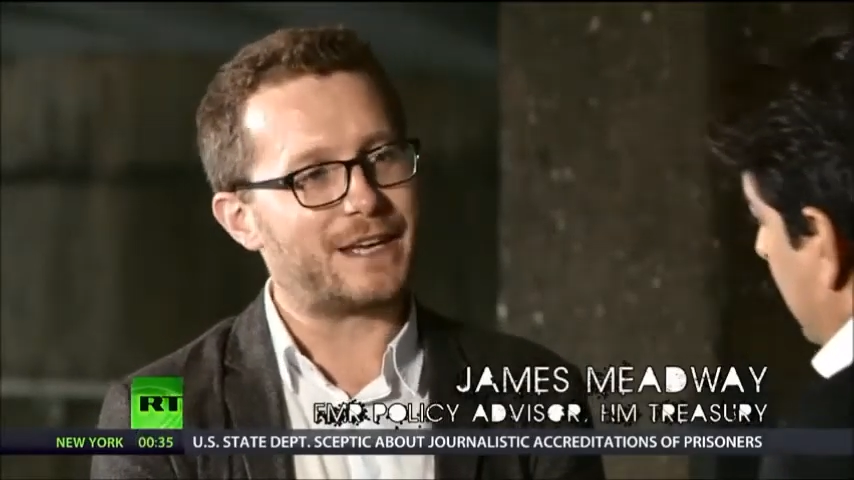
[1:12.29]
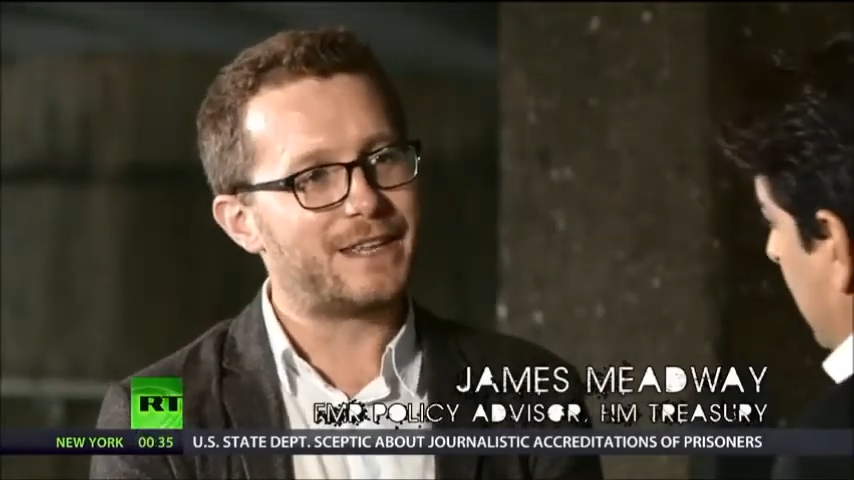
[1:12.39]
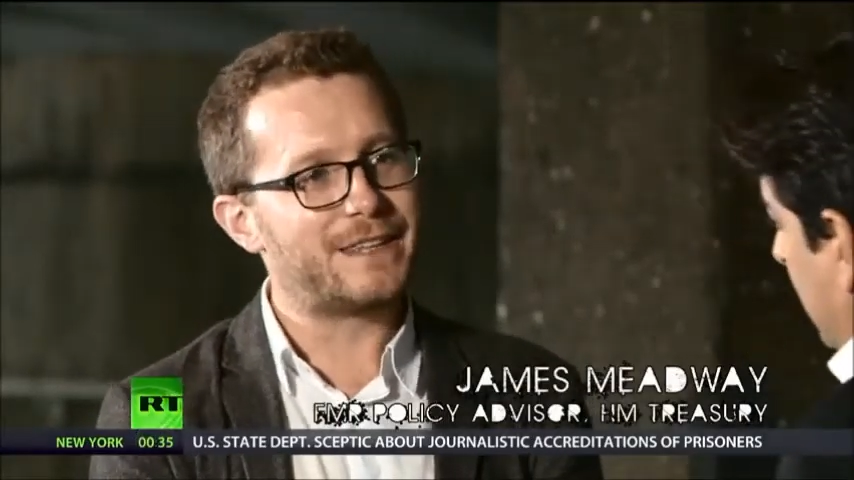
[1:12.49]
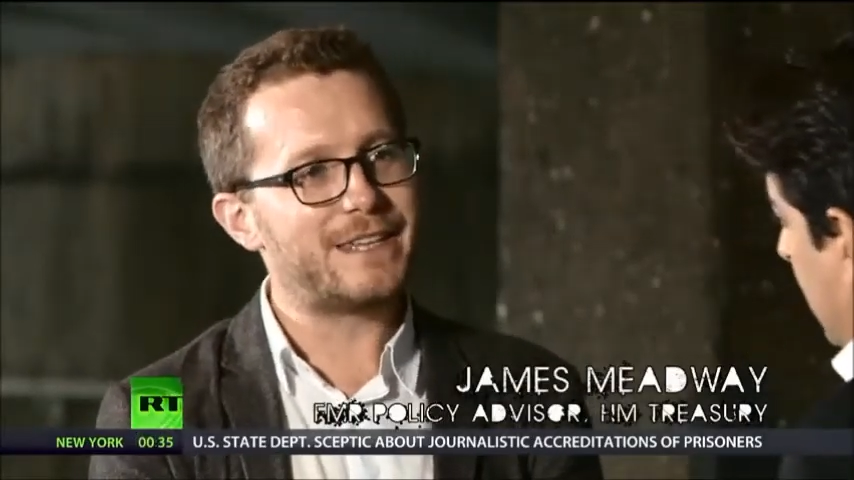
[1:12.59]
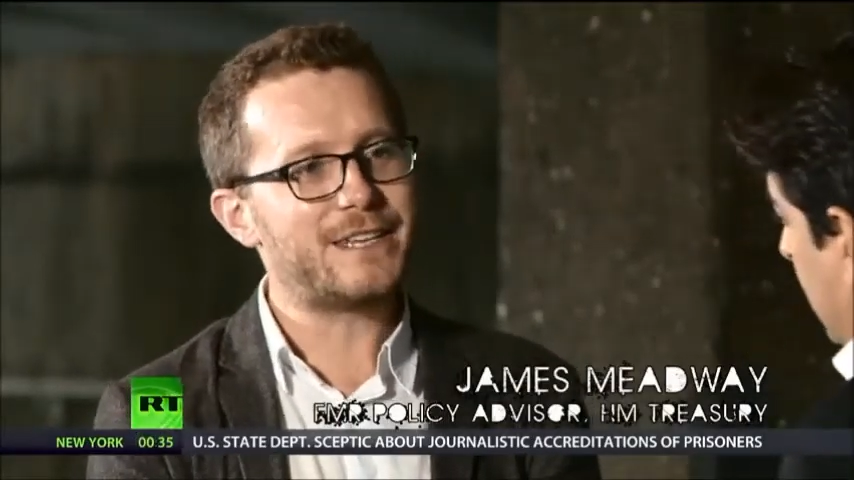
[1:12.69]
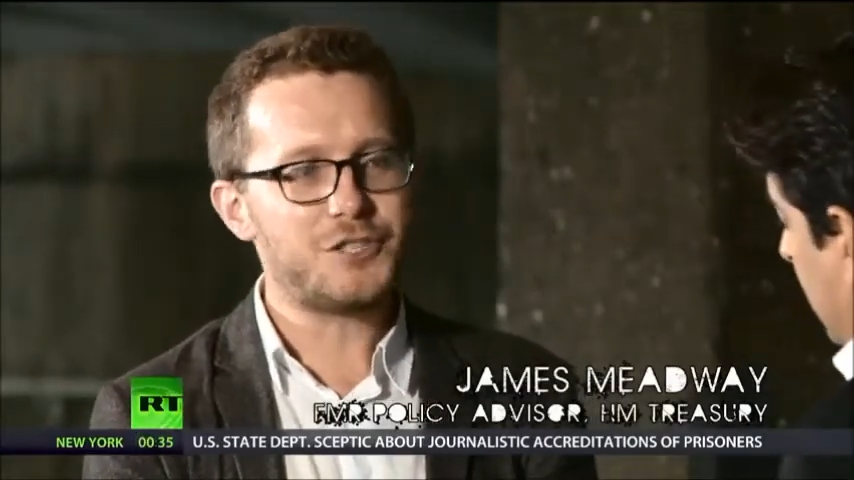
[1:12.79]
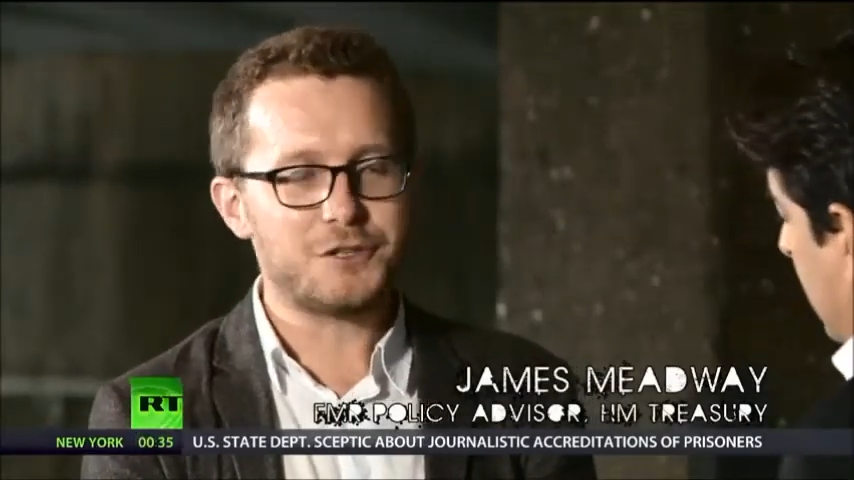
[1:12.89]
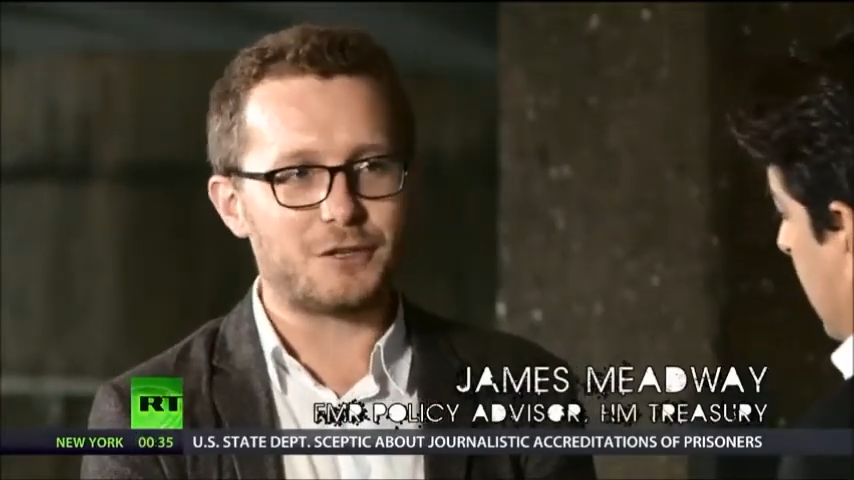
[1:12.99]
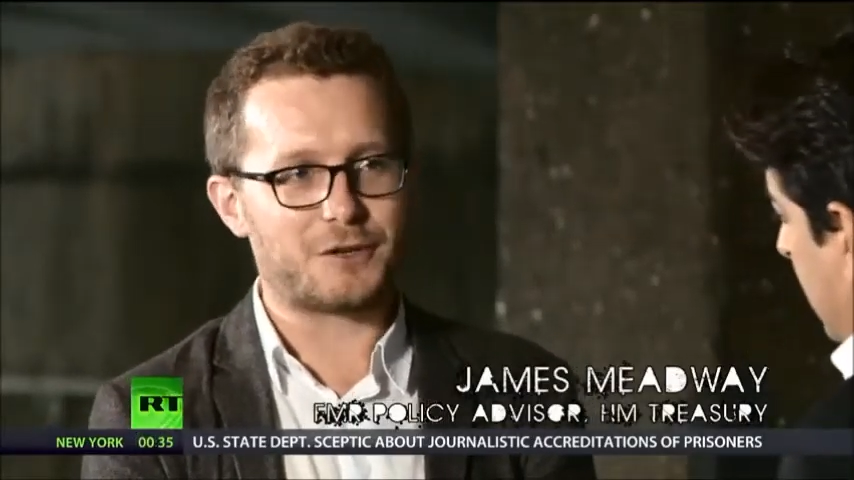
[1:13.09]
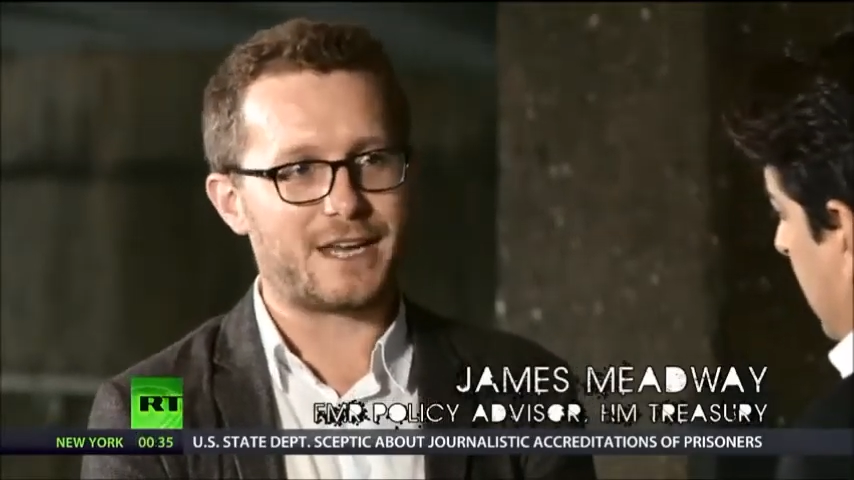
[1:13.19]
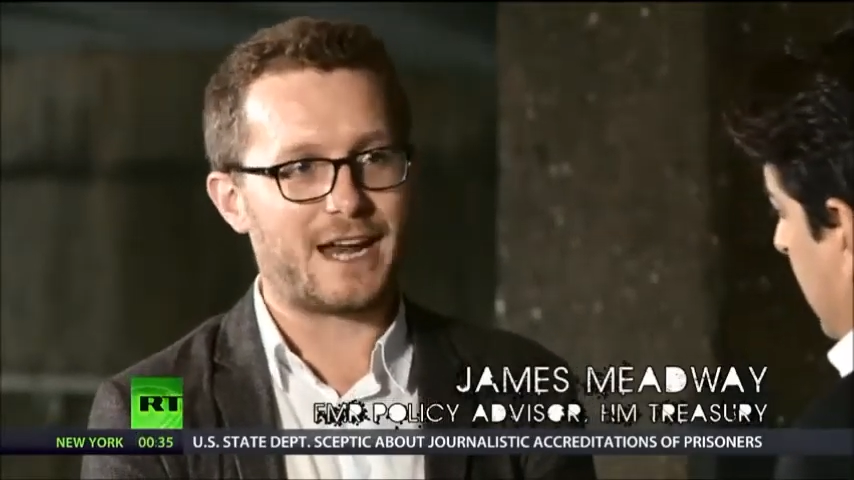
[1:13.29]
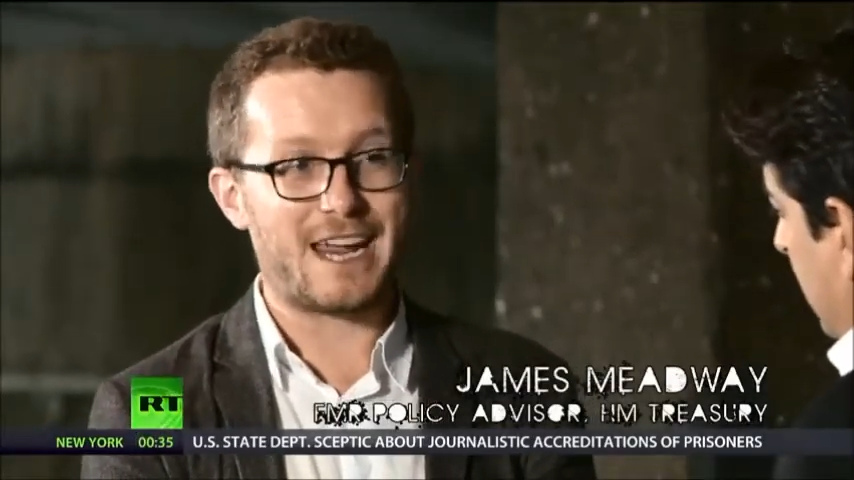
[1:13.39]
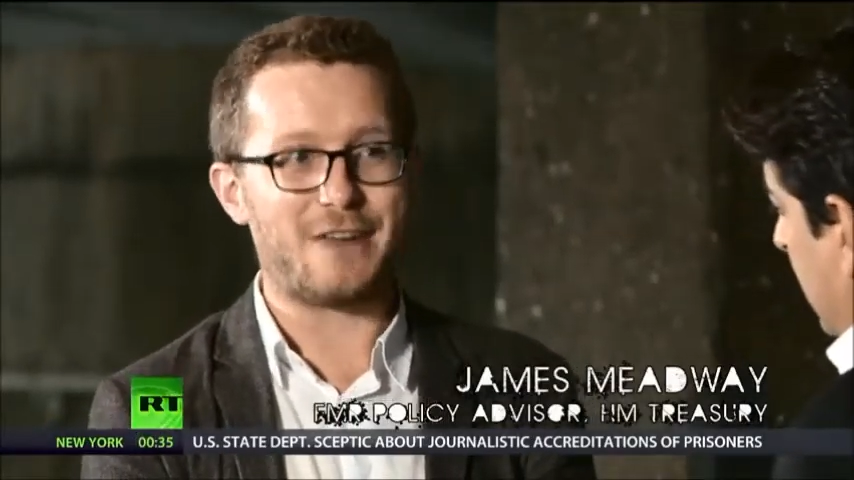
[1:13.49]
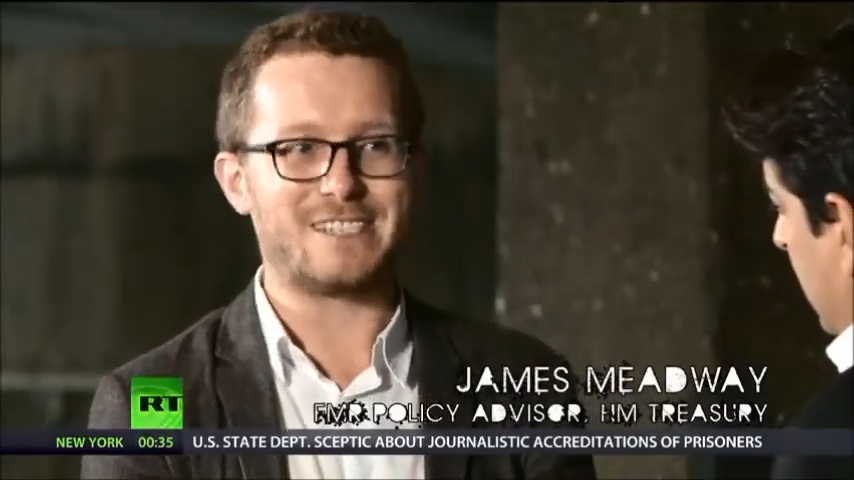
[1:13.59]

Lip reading: The issue you're looking at here